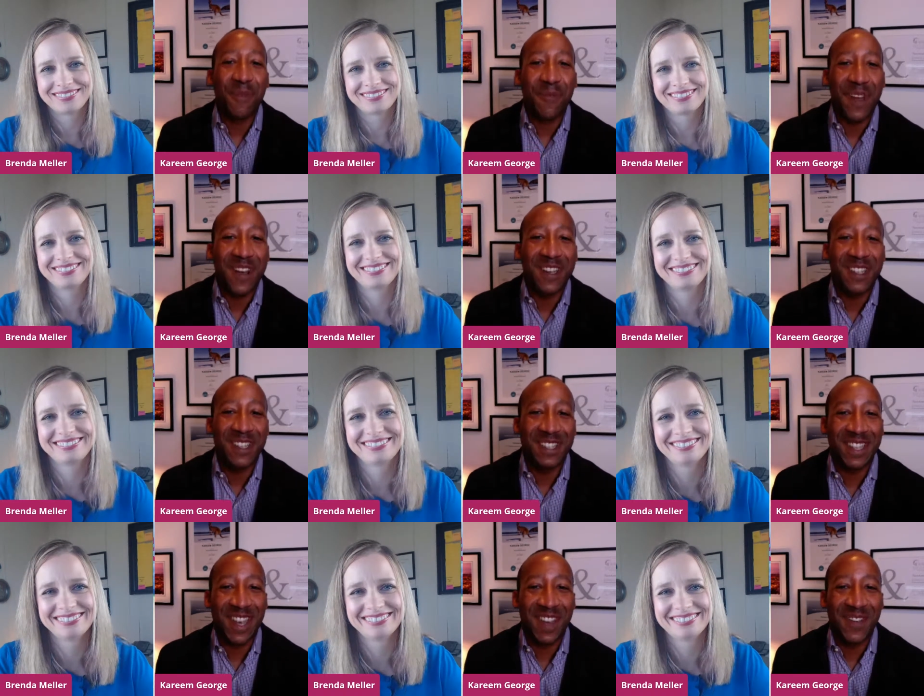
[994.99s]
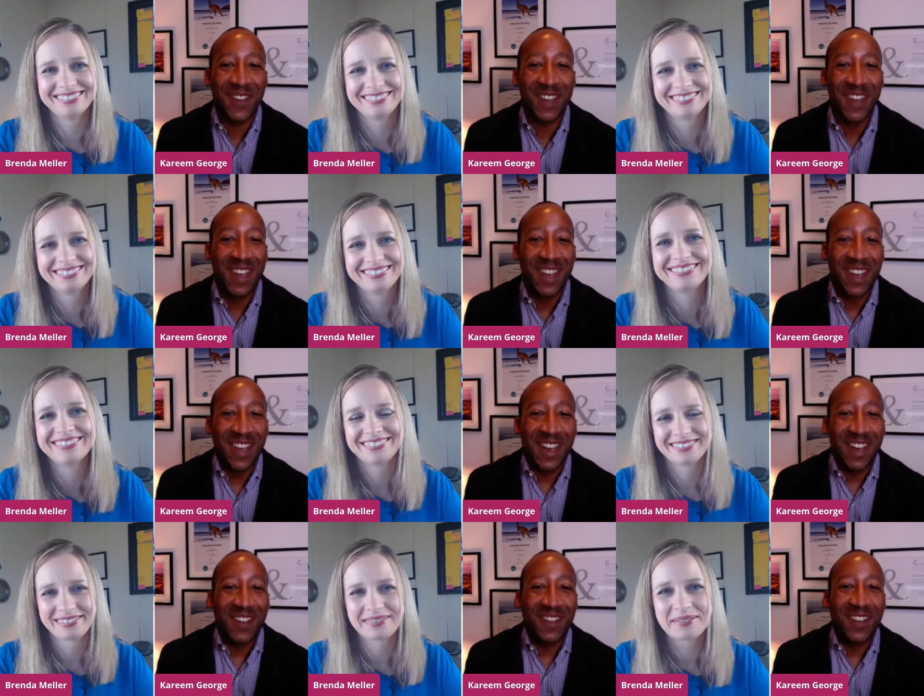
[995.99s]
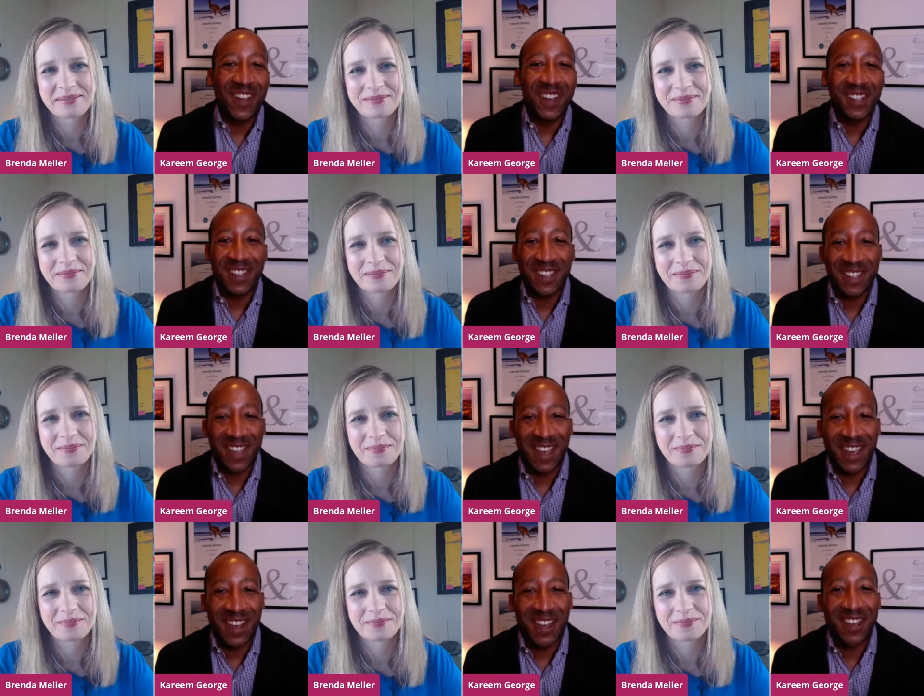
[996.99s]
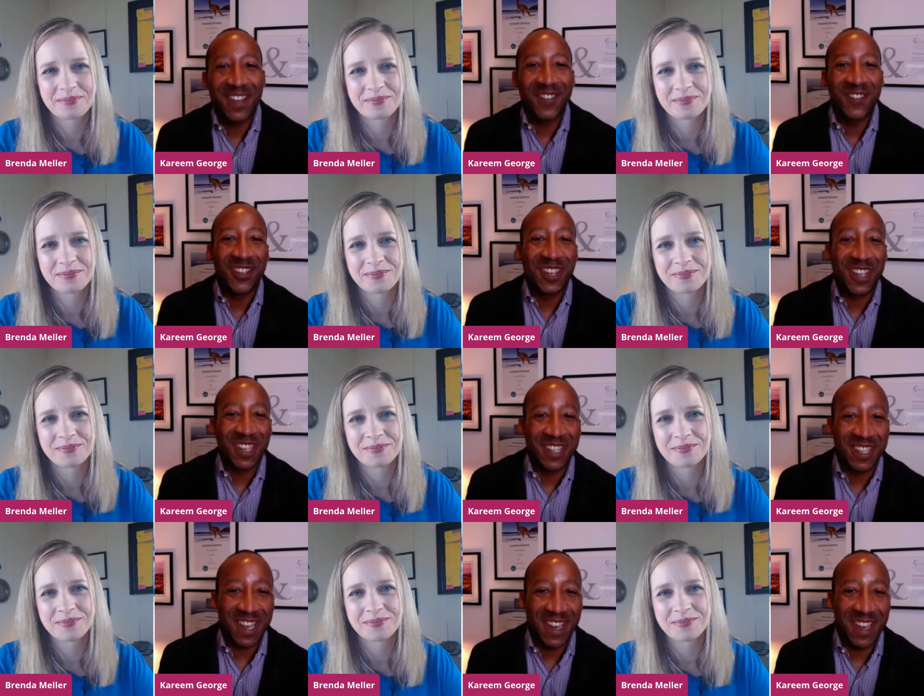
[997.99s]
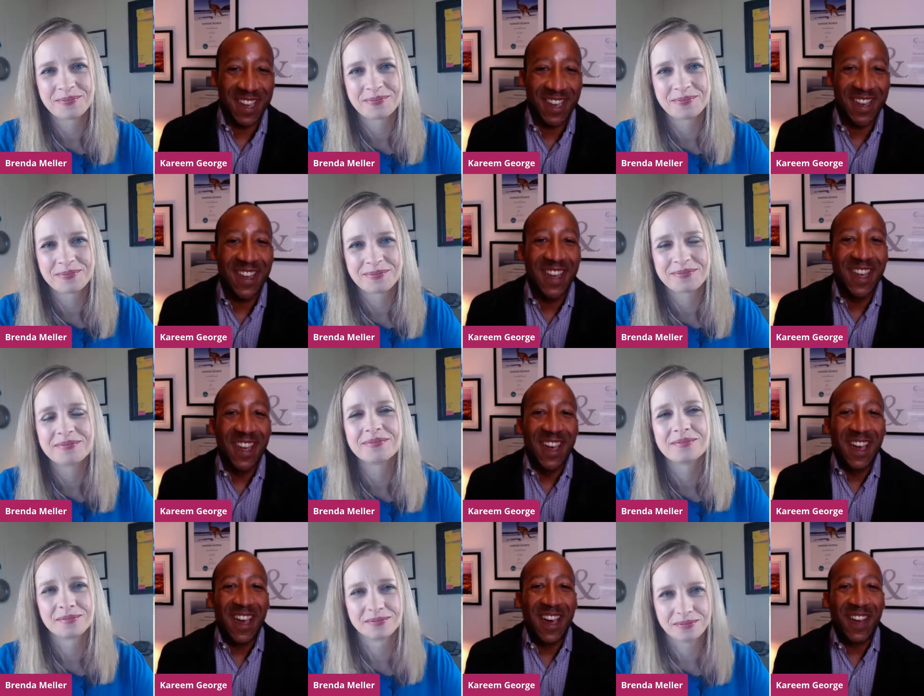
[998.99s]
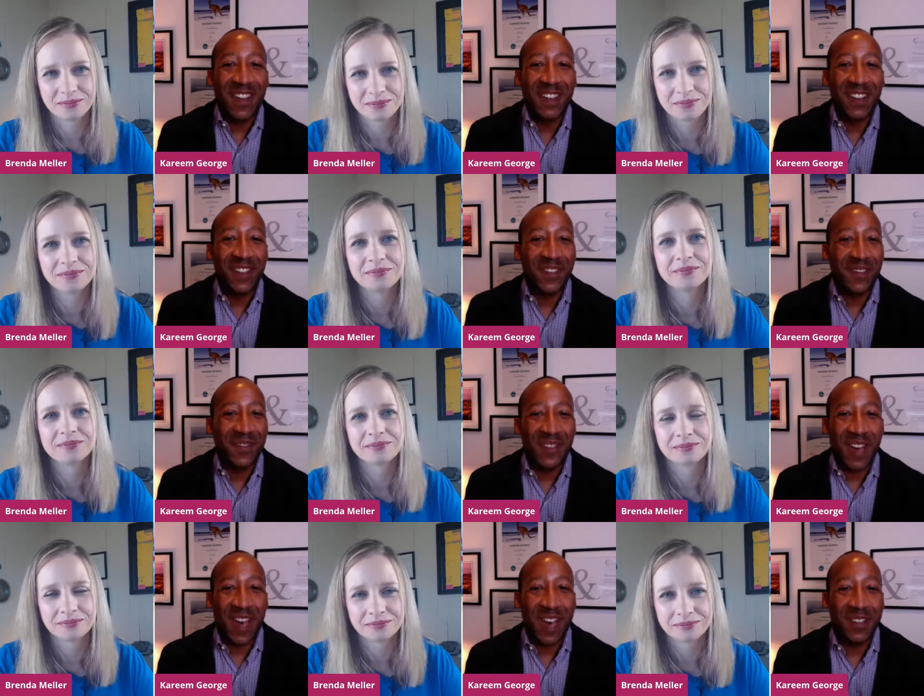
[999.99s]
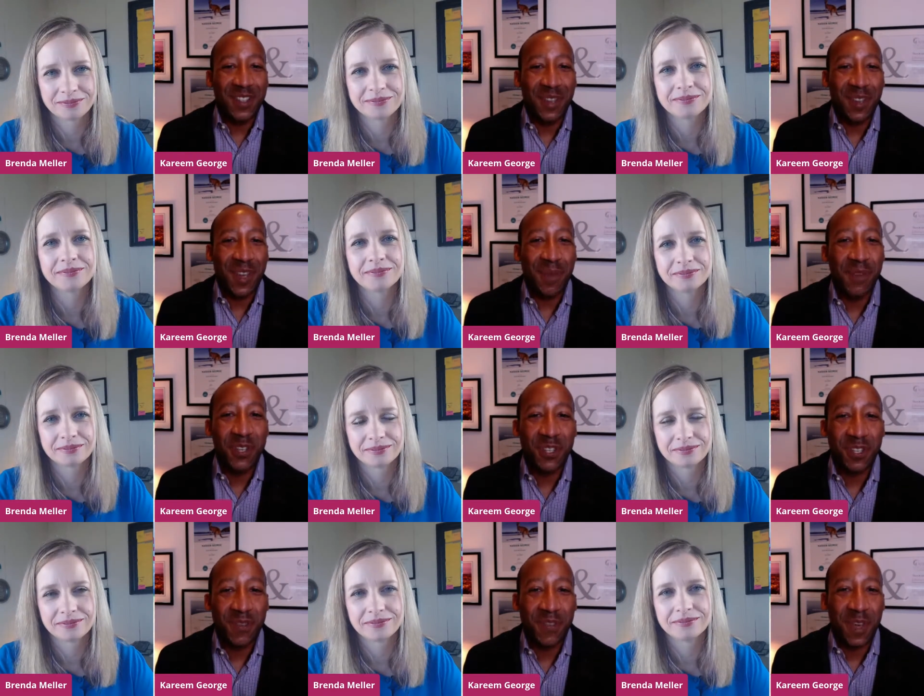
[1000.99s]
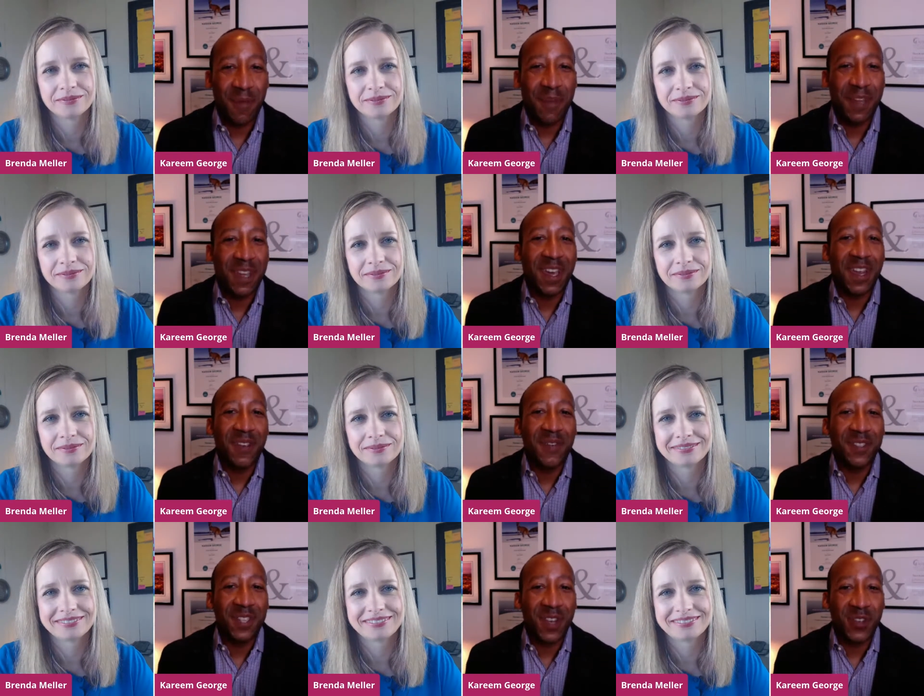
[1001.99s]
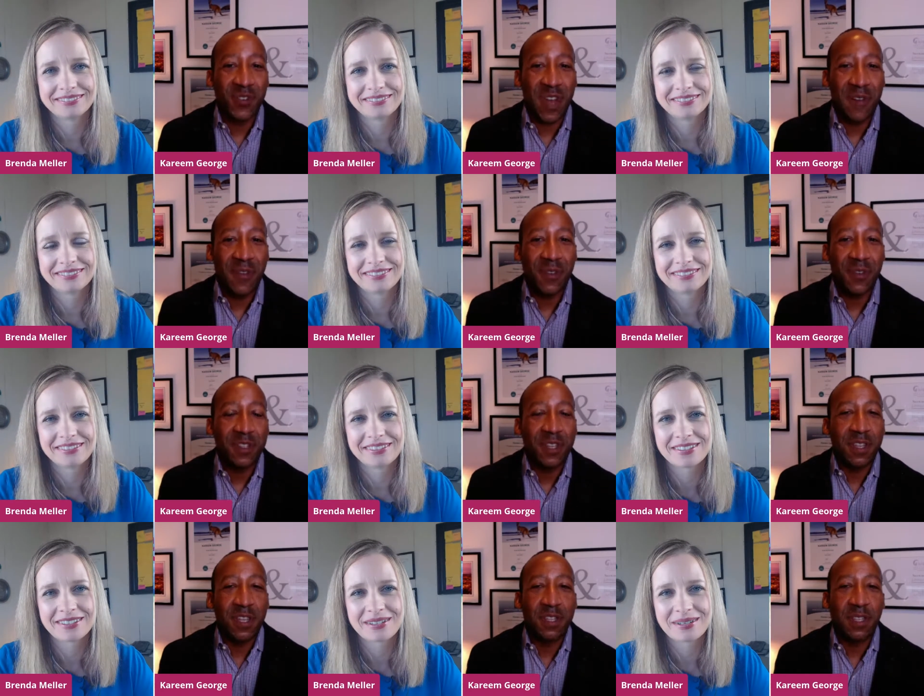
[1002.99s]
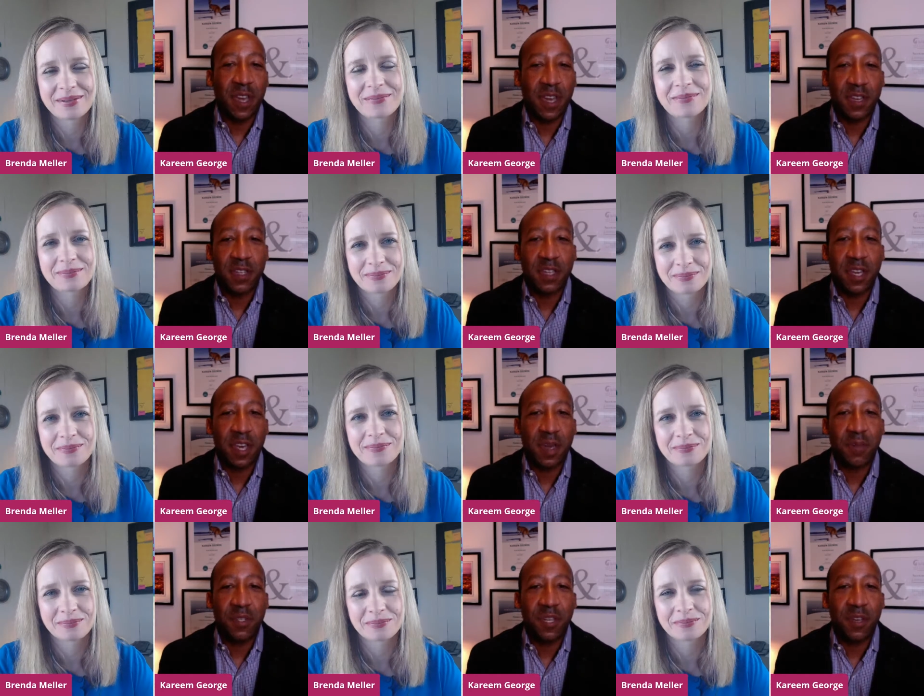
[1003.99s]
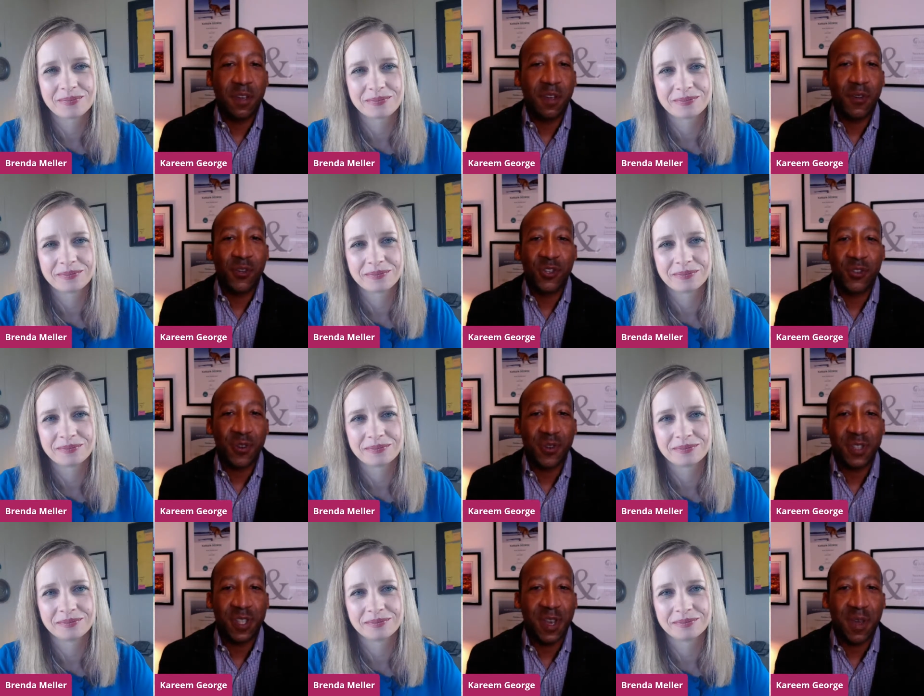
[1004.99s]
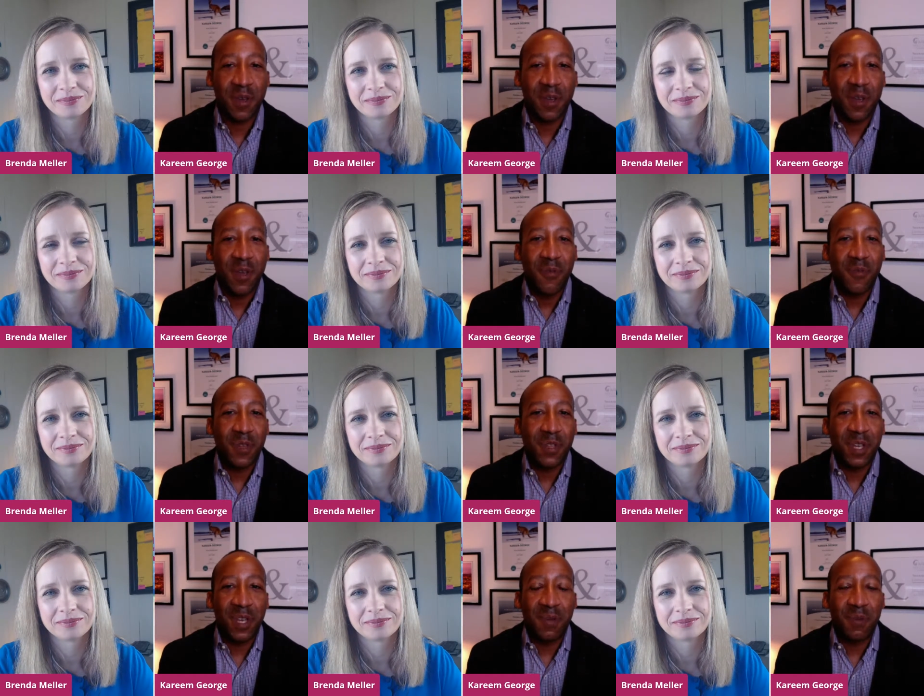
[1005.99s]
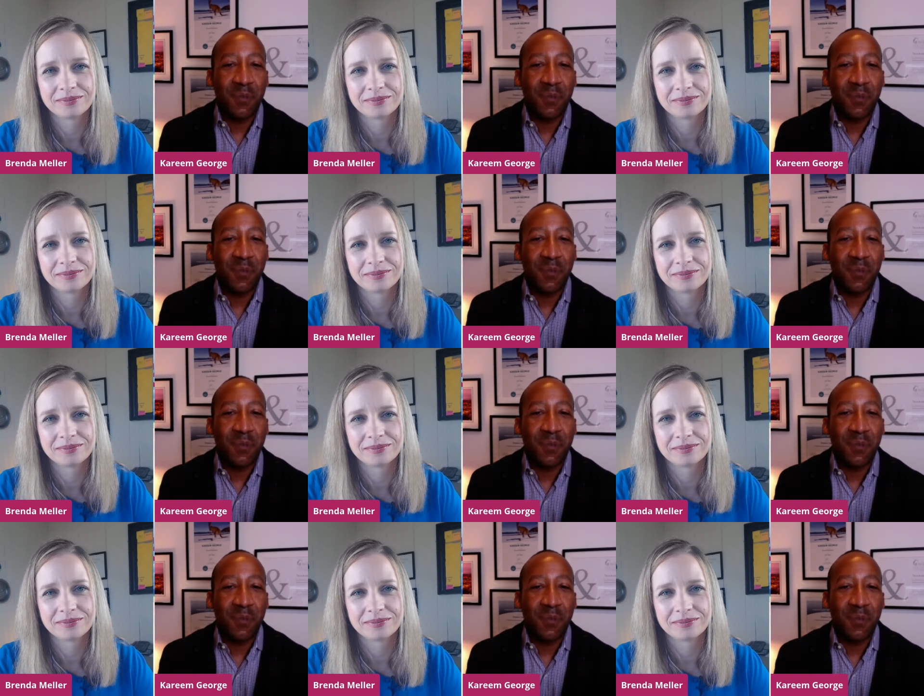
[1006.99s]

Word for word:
Speaker 1: i'm embarrassed to say but um, kazakhstan and kyrgyzstan uh, I see images of them. And again, I've sent travelers in these landscapes and cultures that really